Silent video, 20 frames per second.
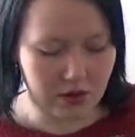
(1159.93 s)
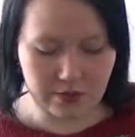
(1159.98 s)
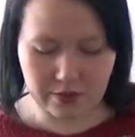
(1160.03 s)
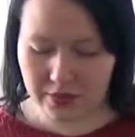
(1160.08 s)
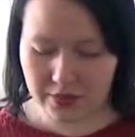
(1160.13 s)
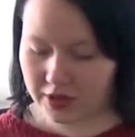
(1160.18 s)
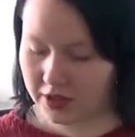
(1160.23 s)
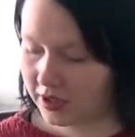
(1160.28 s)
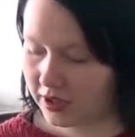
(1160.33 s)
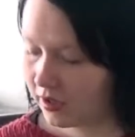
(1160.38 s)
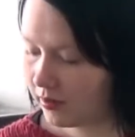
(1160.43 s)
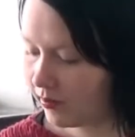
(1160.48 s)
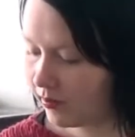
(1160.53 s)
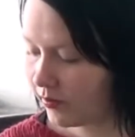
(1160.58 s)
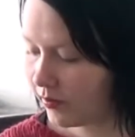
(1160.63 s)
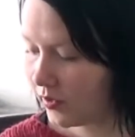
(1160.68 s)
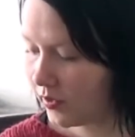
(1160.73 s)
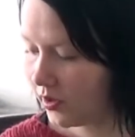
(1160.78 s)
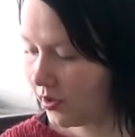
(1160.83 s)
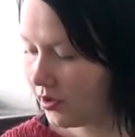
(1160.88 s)
But yeah,
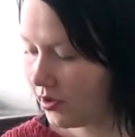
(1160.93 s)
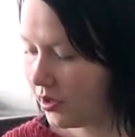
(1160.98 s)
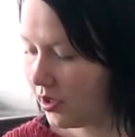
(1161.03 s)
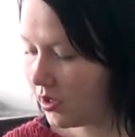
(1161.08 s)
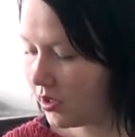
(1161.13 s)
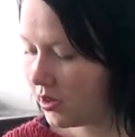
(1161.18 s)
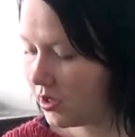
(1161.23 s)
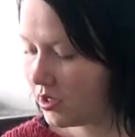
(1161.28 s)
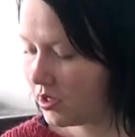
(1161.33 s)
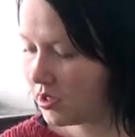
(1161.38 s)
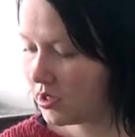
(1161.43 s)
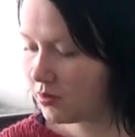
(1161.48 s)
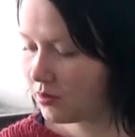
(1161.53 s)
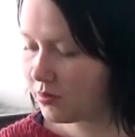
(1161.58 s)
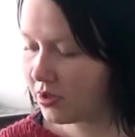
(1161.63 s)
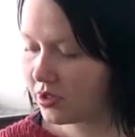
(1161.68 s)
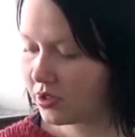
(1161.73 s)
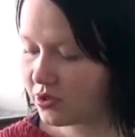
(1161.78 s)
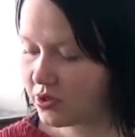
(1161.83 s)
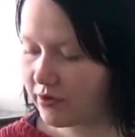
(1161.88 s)
I think this is
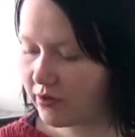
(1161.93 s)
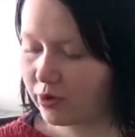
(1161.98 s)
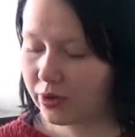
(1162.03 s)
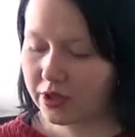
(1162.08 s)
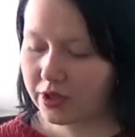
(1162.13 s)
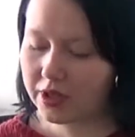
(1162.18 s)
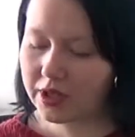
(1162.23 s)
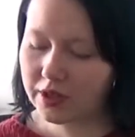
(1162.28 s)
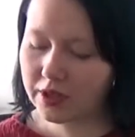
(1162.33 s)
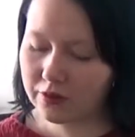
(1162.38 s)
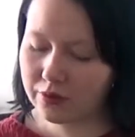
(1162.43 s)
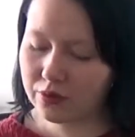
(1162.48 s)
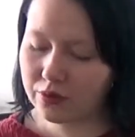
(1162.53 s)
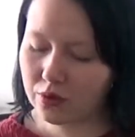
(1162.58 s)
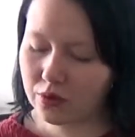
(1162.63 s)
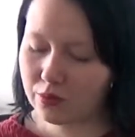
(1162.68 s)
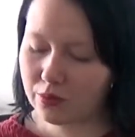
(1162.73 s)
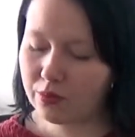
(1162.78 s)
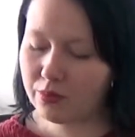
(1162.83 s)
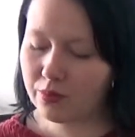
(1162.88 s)
my travel knitting for
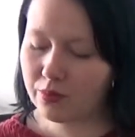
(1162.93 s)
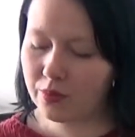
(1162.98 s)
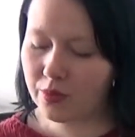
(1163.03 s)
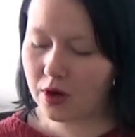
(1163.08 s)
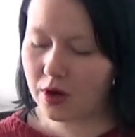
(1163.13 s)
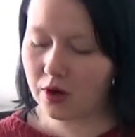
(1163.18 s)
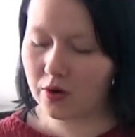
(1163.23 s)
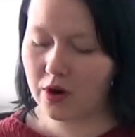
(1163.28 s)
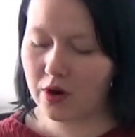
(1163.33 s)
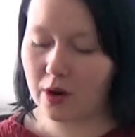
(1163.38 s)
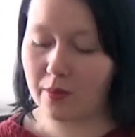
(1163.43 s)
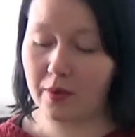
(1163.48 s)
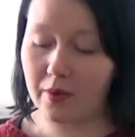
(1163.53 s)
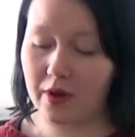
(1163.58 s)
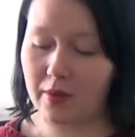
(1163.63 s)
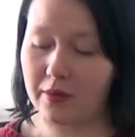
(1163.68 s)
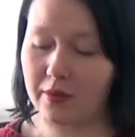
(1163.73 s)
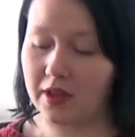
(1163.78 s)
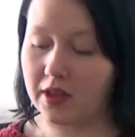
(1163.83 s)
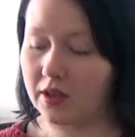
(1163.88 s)
our
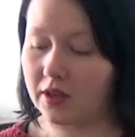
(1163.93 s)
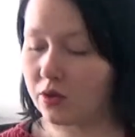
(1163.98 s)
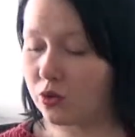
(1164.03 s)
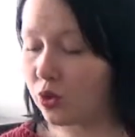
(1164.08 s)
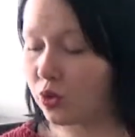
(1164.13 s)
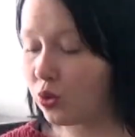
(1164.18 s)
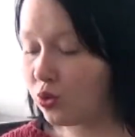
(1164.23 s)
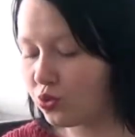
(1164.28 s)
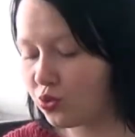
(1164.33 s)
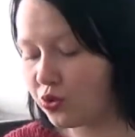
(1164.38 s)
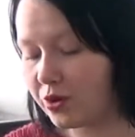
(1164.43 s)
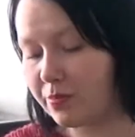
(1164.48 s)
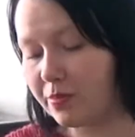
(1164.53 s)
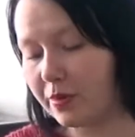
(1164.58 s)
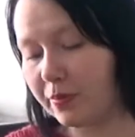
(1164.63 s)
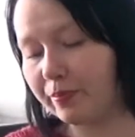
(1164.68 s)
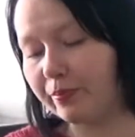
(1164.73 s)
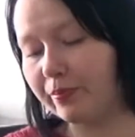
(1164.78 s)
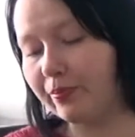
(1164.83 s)
upcoming road trip,